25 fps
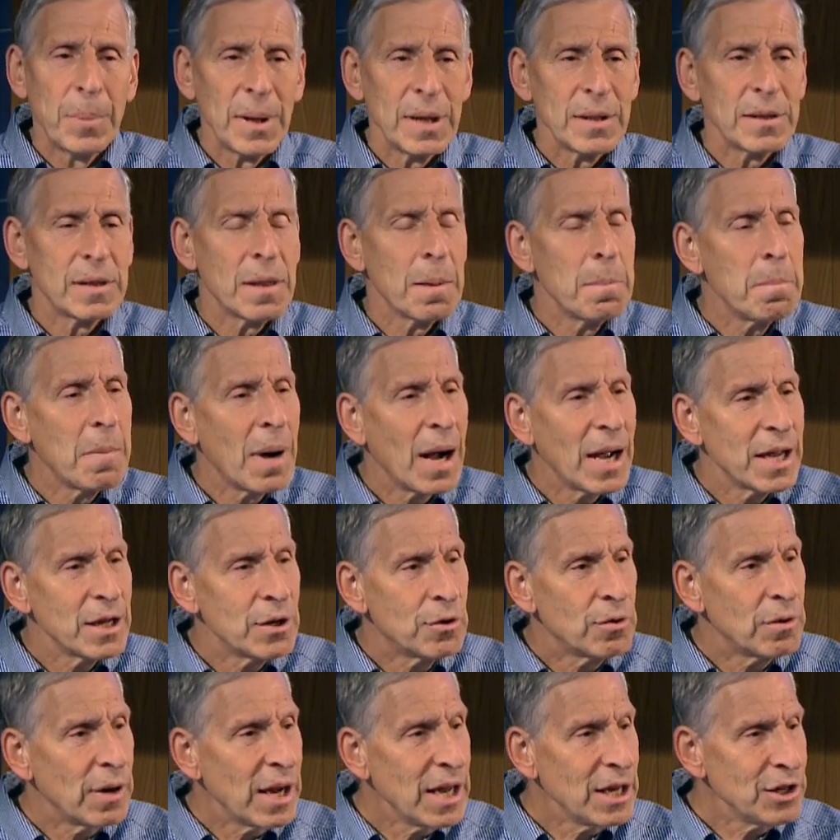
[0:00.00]
but the
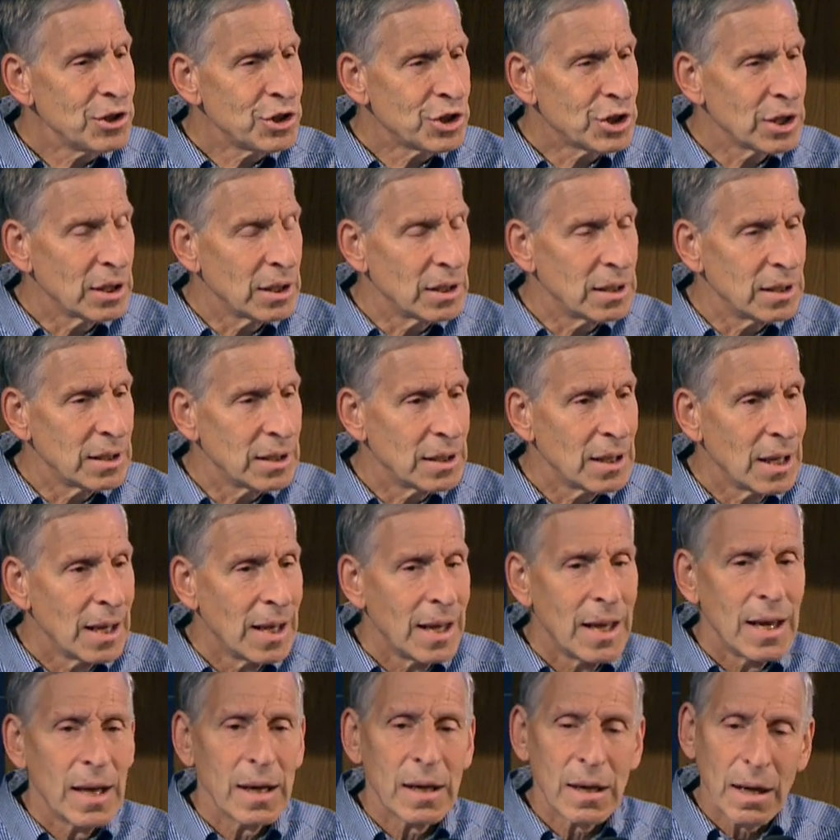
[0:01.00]
migration
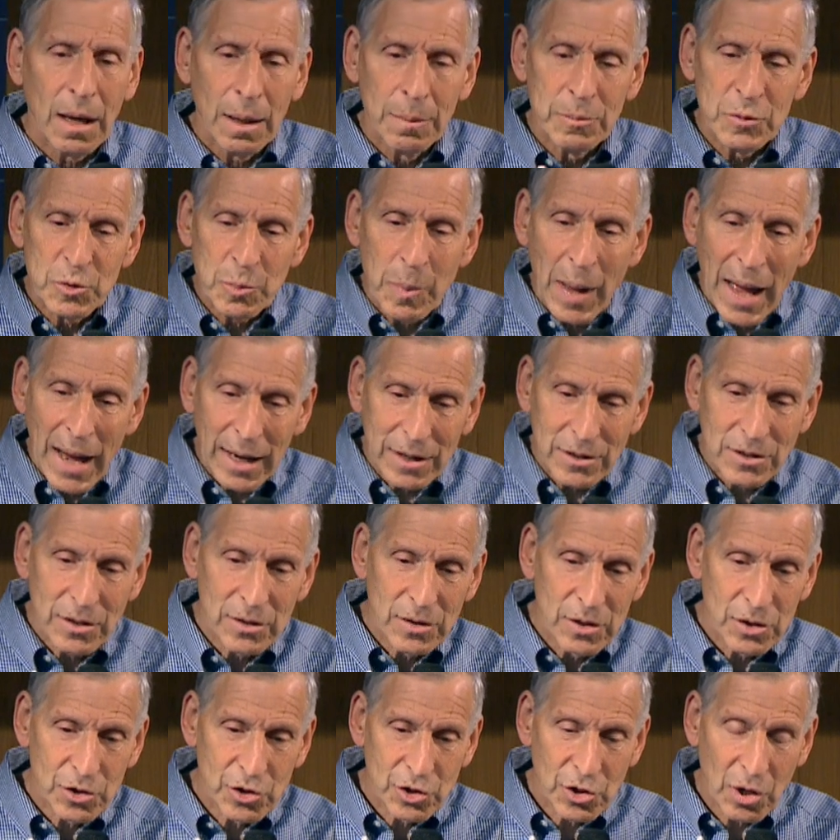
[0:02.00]
comes back
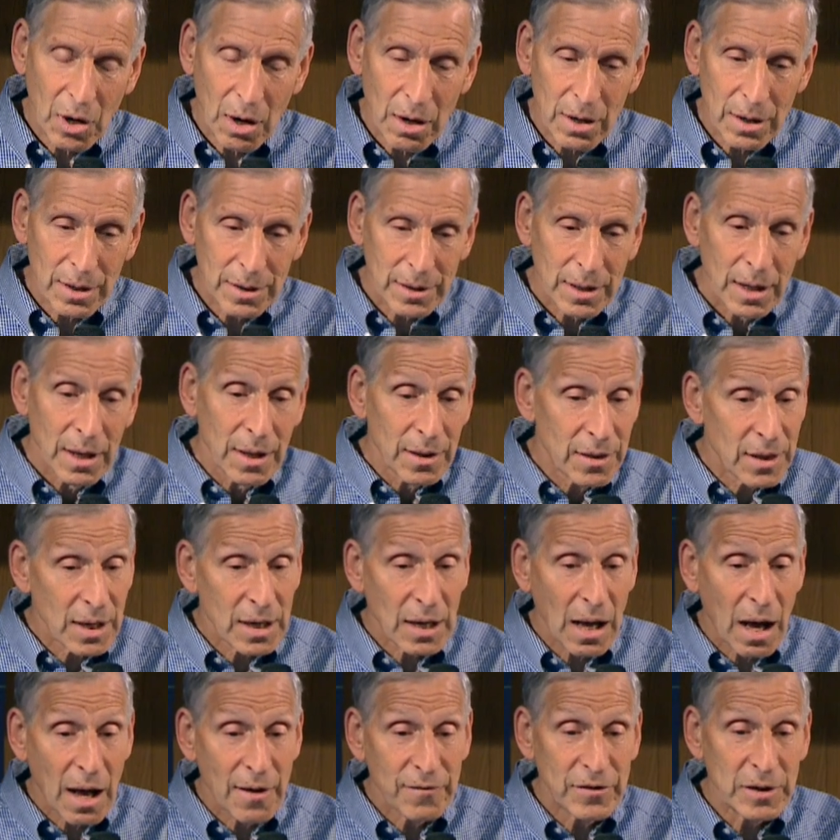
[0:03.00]
to the chart
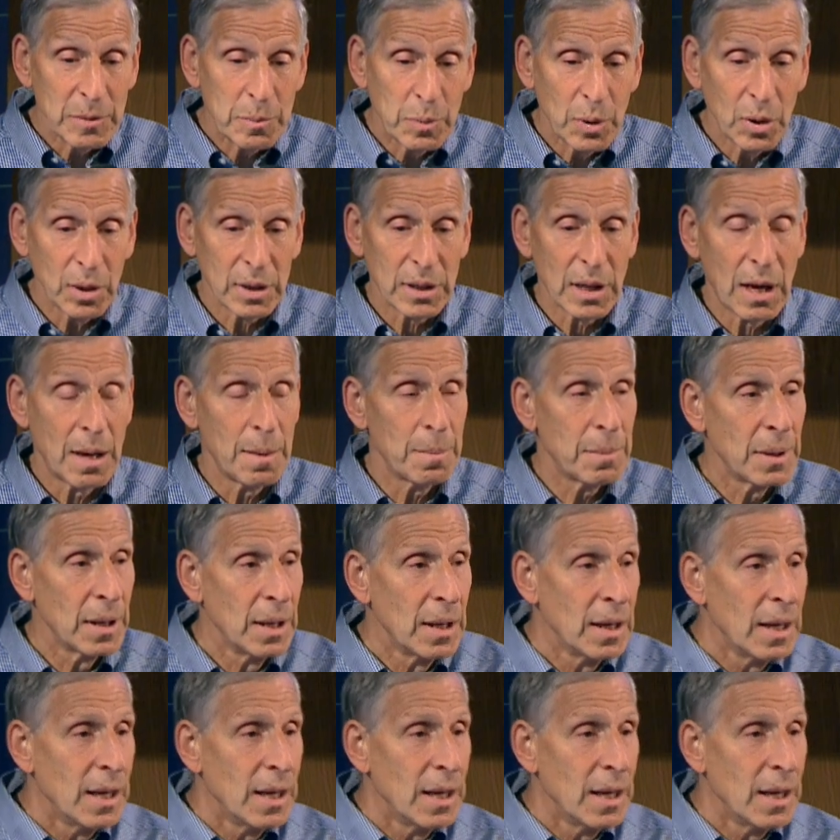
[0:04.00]
that Avi put up.